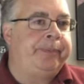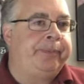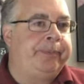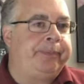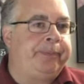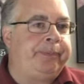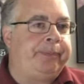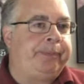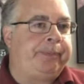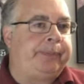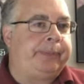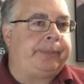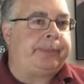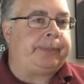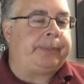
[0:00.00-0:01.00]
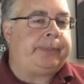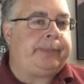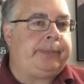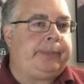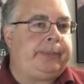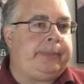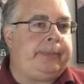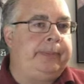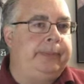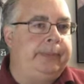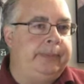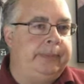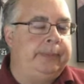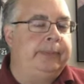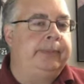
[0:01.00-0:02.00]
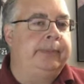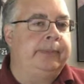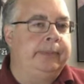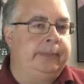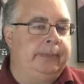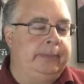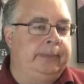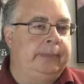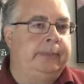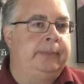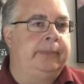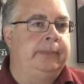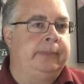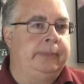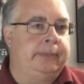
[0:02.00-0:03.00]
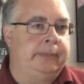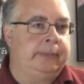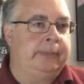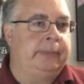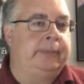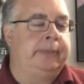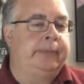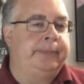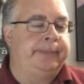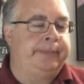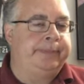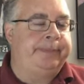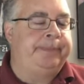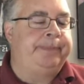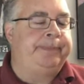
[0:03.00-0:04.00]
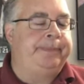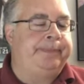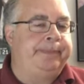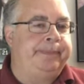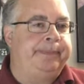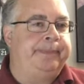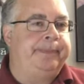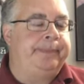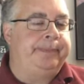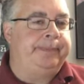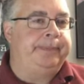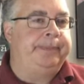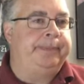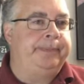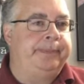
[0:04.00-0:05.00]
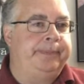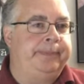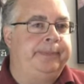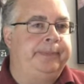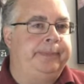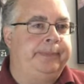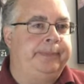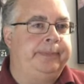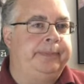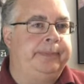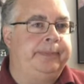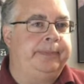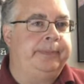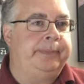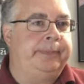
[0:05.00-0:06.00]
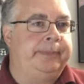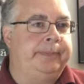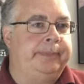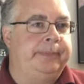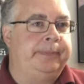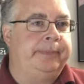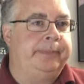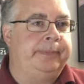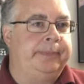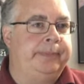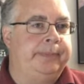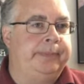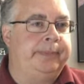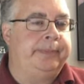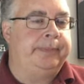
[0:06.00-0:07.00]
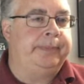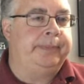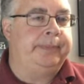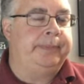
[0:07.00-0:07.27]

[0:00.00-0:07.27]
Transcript: (silent)